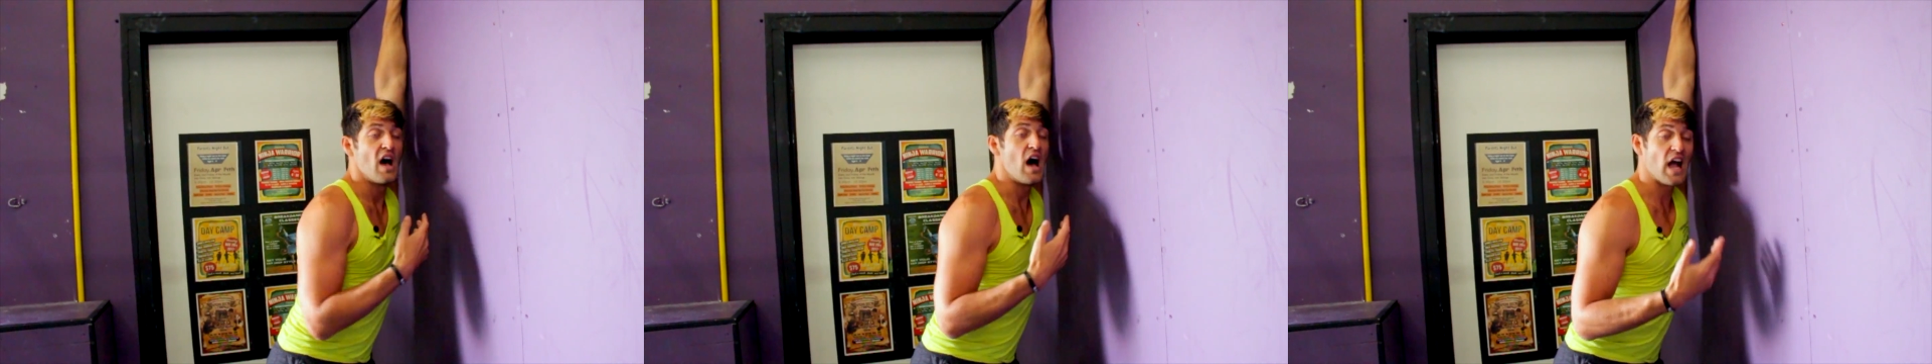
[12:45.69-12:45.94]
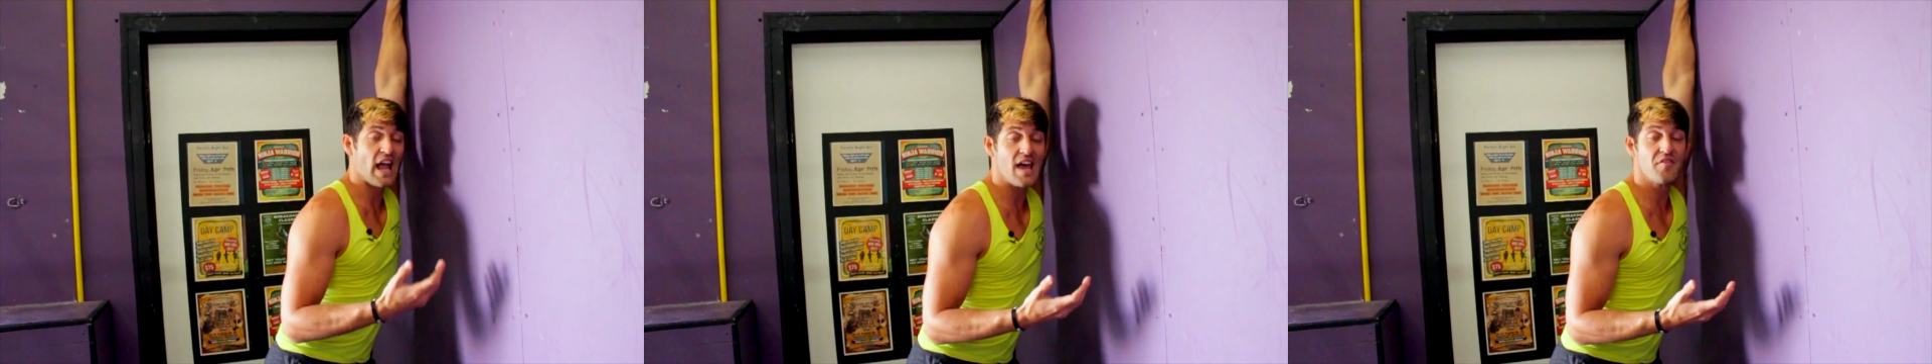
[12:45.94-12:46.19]

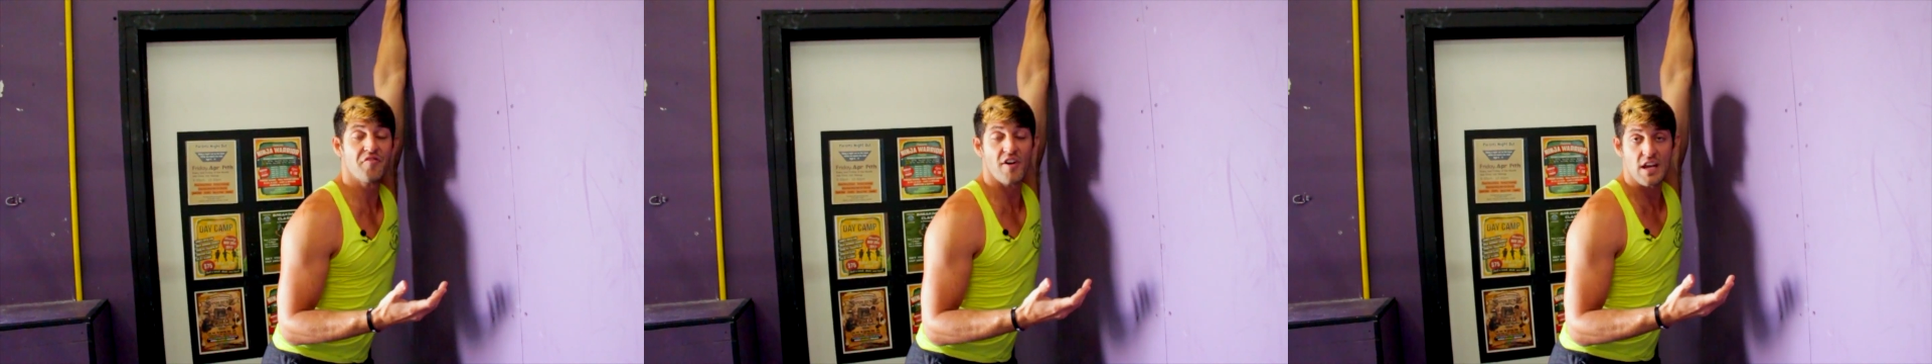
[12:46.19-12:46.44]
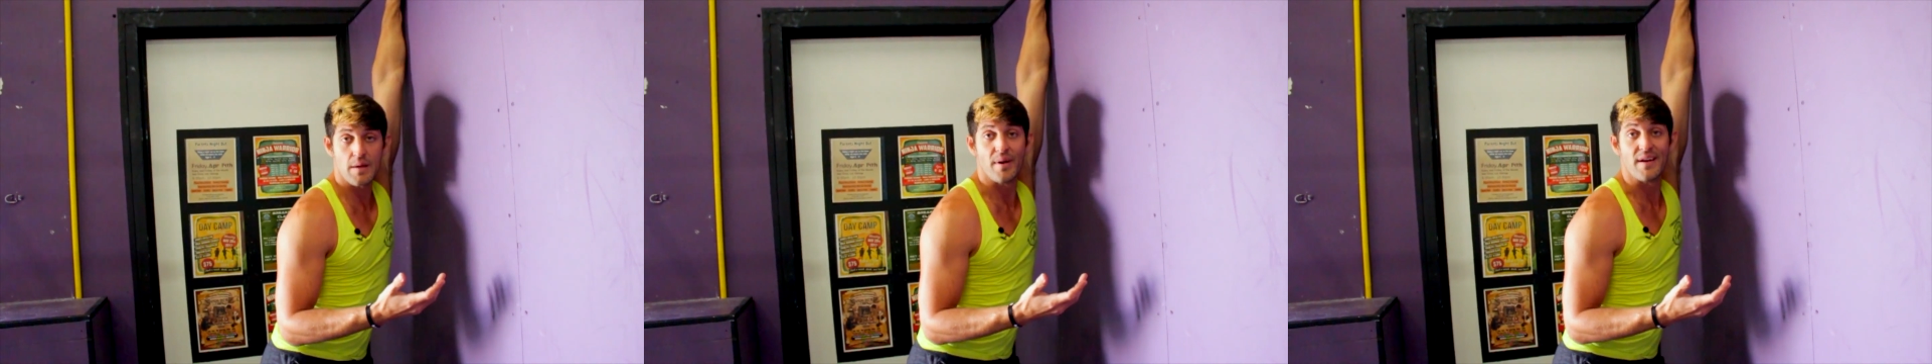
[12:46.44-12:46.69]
Again,
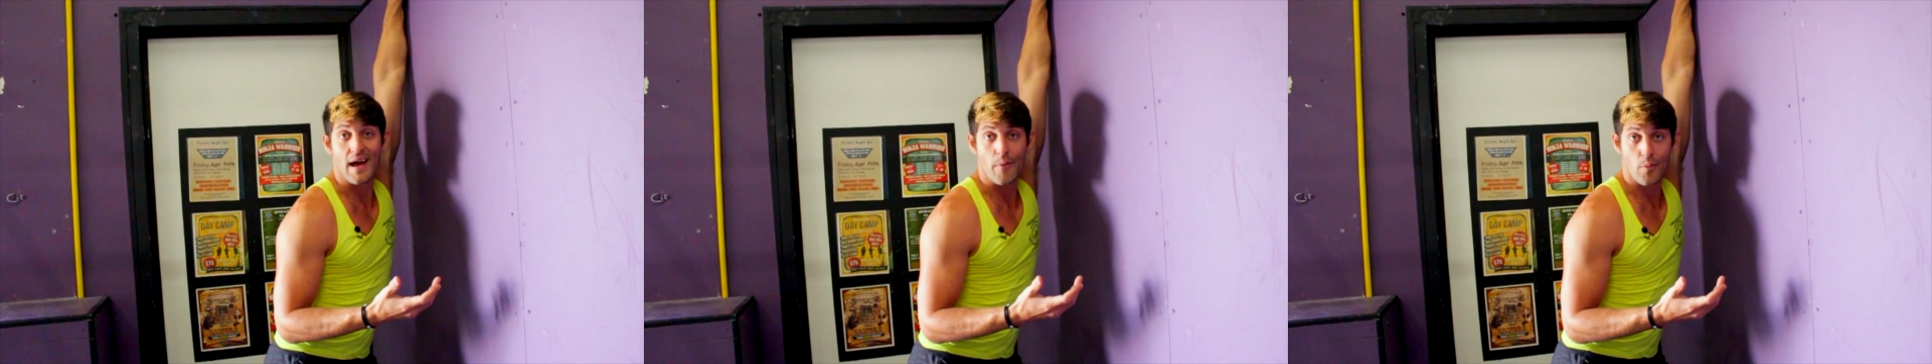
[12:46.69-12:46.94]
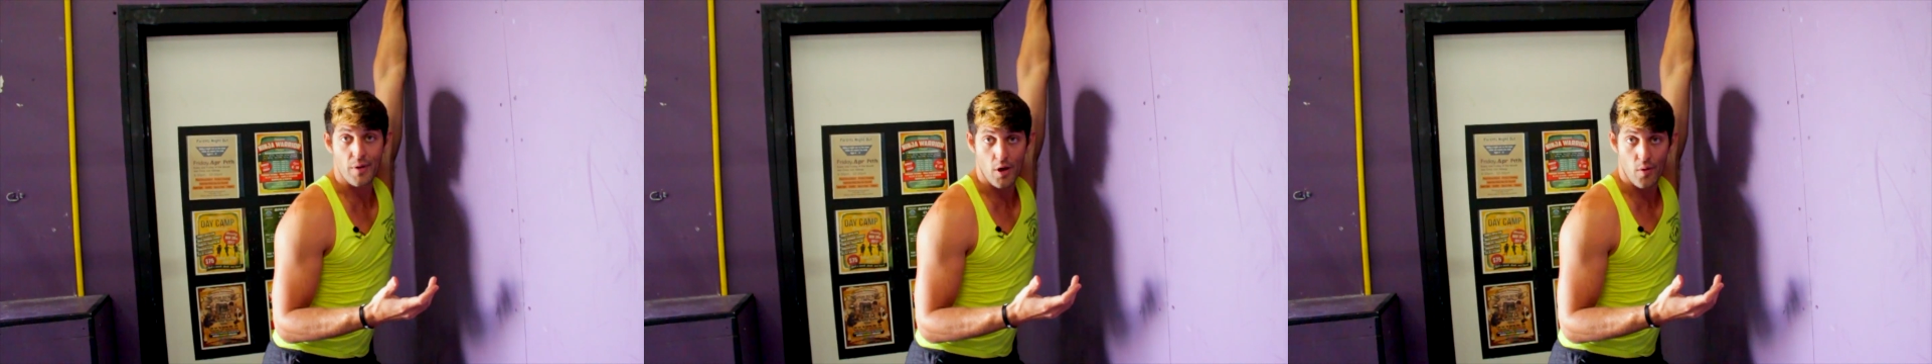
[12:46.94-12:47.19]
funny, but
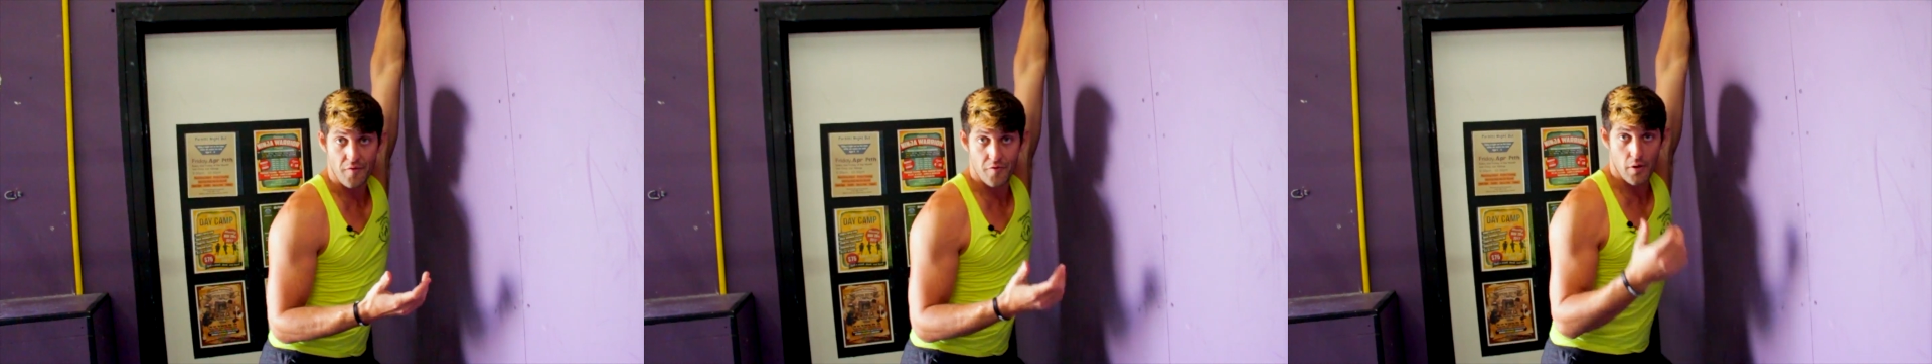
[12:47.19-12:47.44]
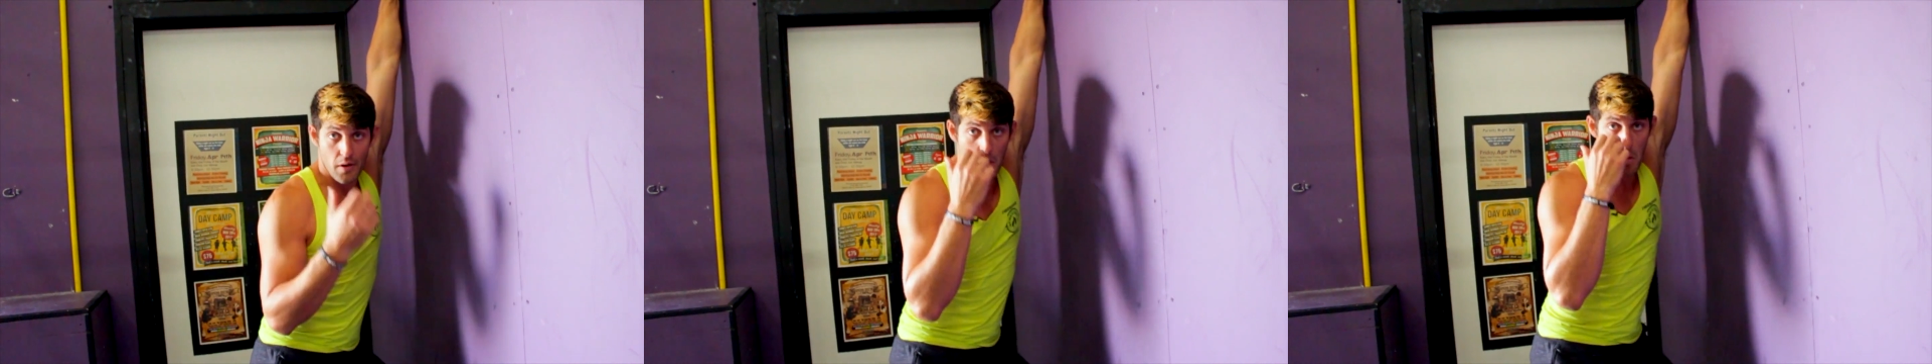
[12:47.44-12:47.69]
not what we're going
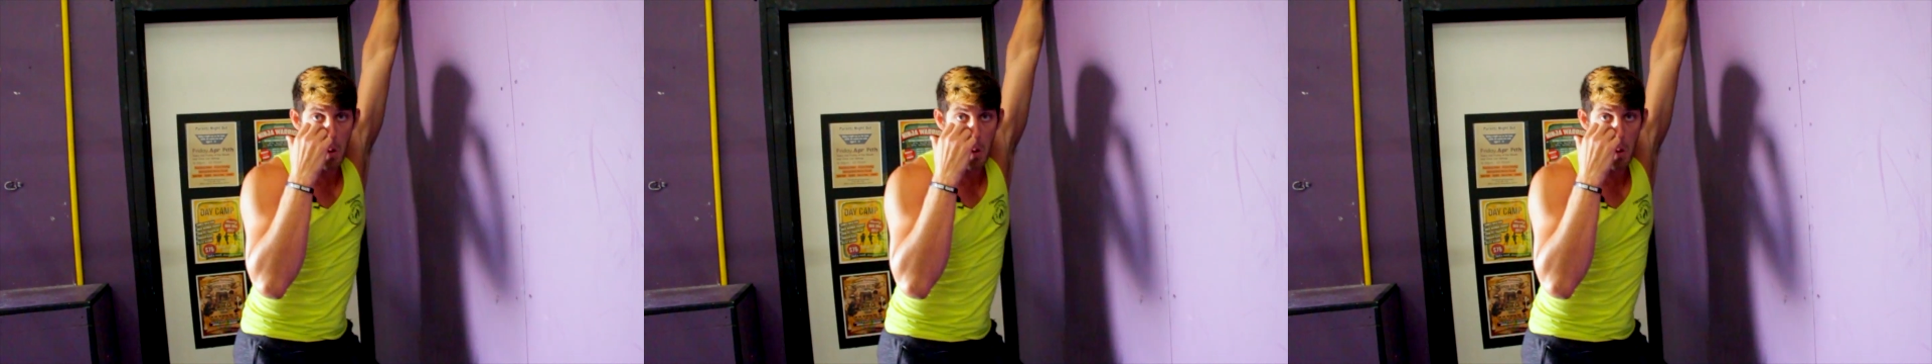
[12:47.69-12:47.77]
for.